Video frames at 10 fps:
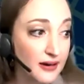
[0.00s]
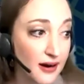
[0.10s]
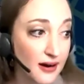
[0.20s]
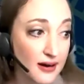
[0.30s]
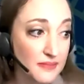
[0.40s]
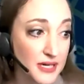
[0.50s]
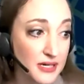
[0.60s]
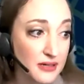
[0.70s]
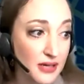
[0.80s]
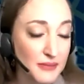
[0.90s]
I
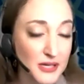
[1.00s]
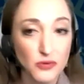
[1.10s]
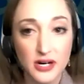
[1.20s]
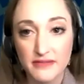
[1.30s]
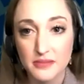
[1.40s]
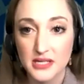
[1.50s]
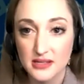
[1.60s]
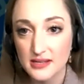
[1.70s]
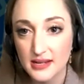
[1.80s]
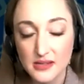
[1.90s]
mean, one of them is
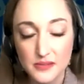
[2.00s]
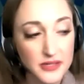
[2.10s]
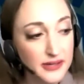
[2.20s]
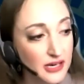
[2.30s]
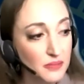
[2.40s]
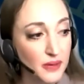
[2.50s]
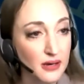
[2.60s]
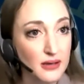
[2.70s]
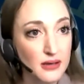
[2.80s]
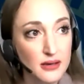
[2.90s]
accessibility,
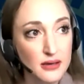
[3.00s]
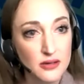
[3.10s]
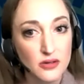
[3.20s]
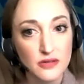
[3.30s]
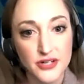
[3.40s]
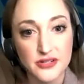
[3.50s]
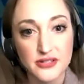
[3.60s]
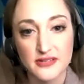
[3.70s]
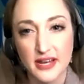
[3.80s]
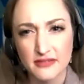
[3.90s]
but universal
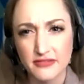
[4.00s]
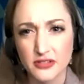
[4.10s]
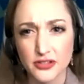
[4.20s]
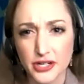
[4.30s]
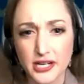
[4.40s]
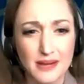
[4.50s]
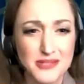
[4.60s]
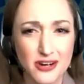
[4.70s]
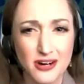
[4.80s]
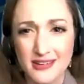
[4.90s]
design for learning. And I'm
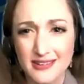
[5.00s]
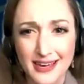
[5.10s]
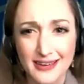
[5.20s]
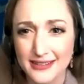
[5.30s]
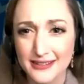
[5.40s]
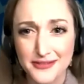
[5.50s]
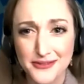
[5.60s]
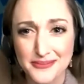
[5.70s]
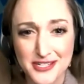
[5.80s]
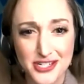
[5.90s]
sorry, Kayla, if you
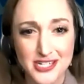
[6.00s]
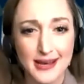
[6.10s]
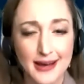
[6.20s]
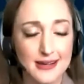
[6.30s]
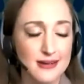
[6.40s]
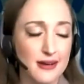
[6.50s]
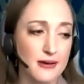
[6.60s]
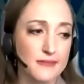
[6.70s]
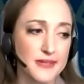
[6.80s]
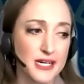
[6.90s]
mentioned that,
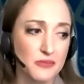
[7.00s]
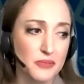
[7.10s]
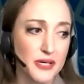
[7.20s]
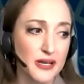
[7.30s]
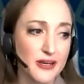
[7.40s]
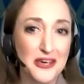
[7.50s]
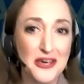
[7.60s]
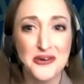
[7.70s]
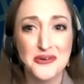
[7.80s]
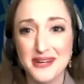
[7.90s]
and I'm repeating
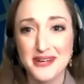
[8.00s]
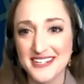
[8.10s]
you, but